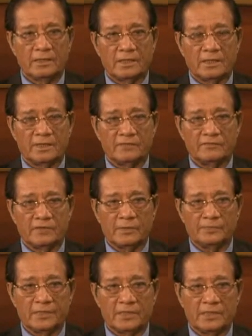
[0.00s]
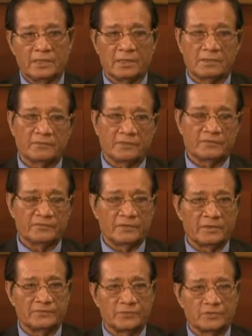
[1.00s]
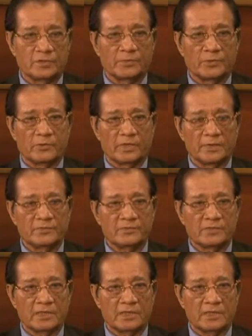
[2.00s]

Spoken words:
and he will be on our future programs.